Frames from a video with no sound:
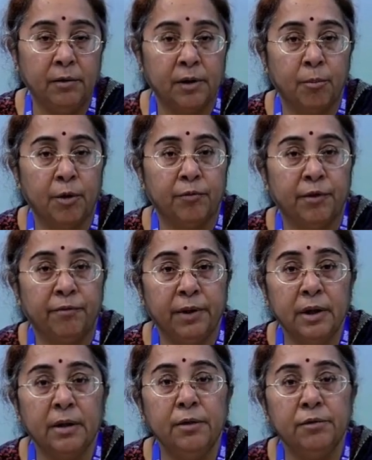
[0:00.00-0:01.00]
Some of the
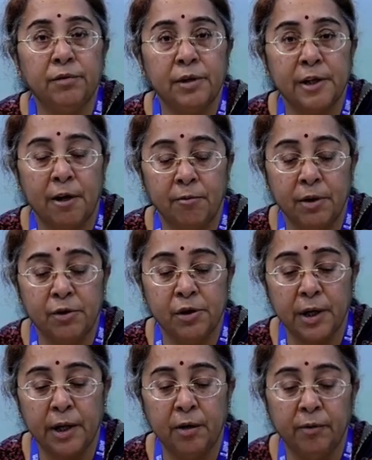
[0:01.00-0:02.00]
figures which have been
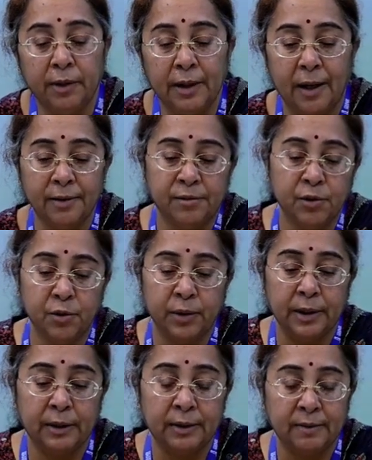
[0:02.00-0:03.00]
shared with us
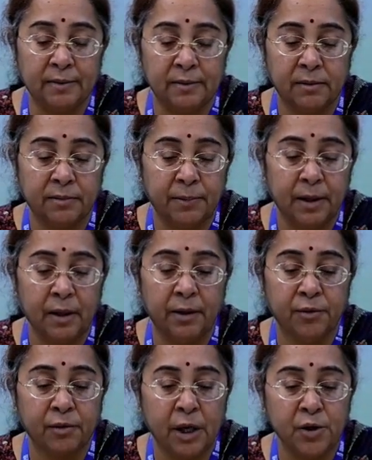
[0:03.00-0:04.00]
during this panel
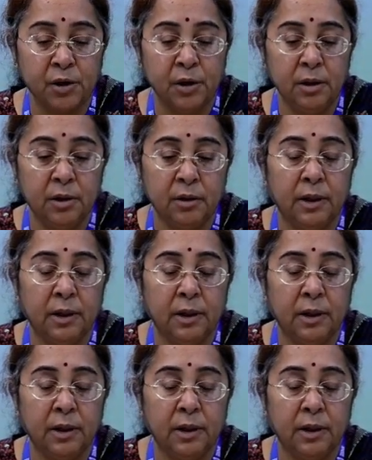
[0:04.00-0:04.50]
discussion